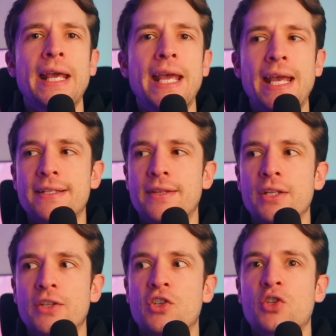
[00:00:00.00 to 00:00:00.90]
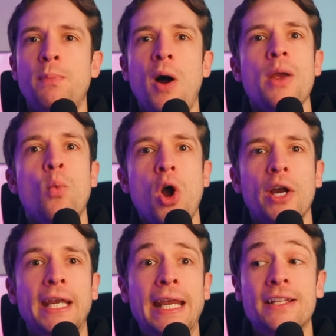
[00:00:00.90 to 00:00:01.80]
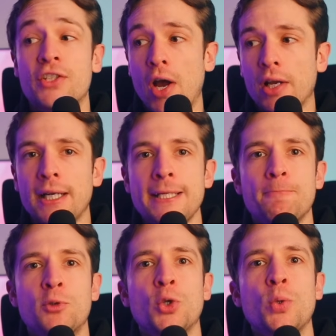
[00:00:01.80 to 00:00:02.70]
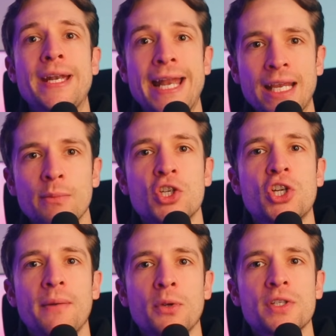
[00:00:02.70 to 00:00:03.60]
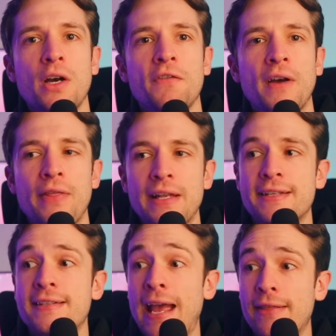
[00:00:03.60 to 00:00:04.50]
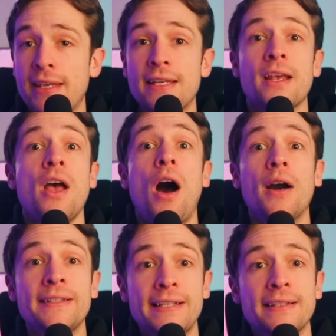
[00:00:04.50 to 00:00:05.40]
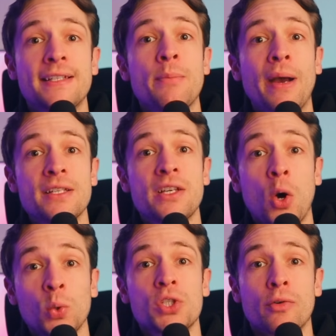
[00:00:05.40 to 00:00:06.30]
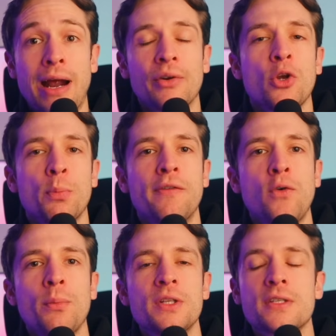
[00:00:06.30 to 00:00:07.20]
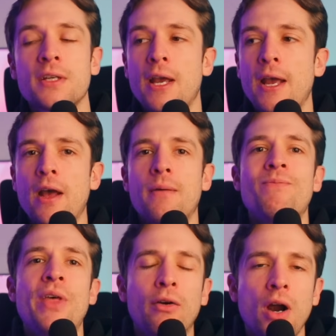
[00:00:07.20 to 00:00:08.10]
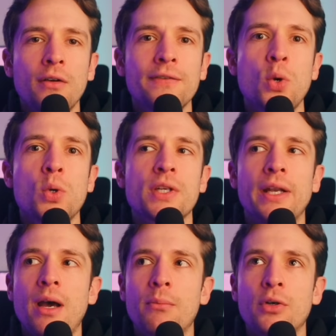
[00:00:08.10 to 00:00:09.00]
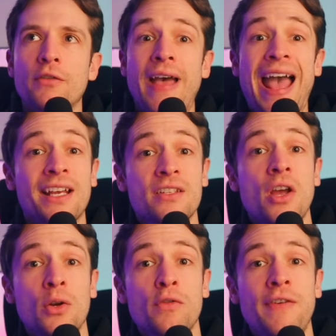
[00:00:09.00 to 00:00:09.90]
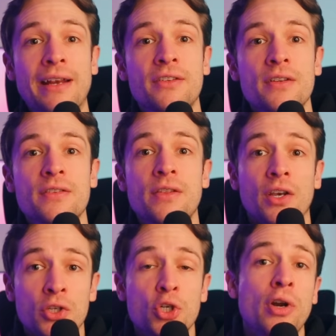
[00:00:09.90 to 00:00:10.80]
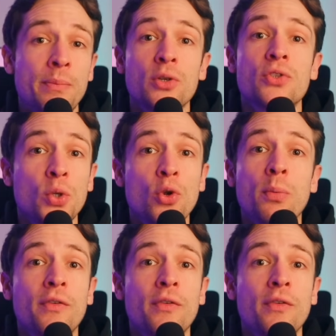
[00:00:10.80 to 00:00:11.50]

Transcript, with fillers: here is that despite working internally to name and shame yourself and then set these identity-based goals surrounding your performance, there are, of course, a number of external factors that contribute to your